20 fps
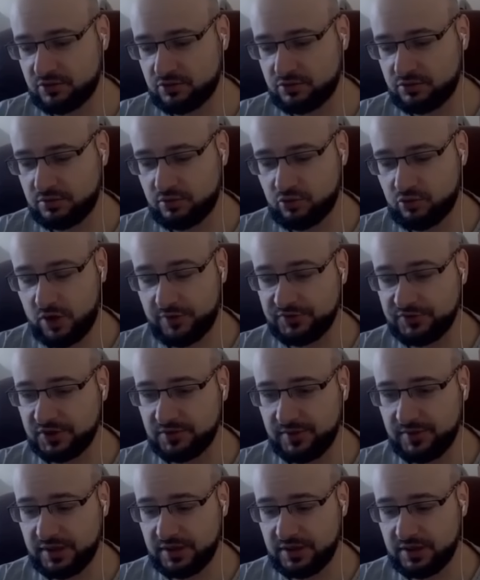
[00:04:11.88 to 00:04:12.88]
crafted
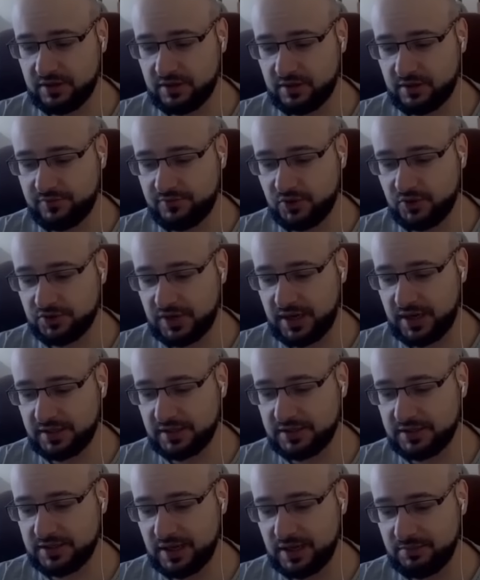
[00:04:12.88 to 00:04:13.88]
my gear. I've not
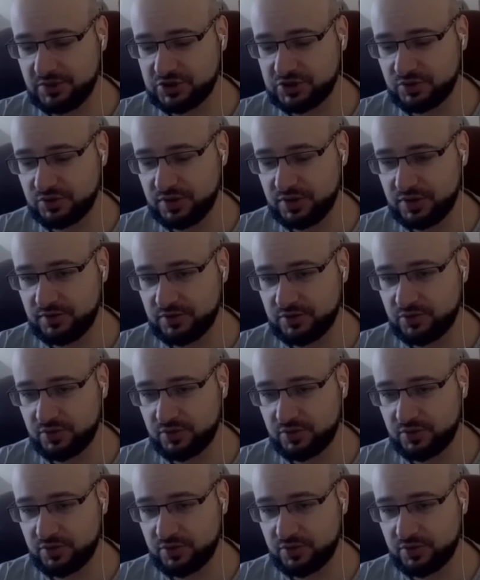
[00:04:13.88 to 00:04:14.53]
added damage to the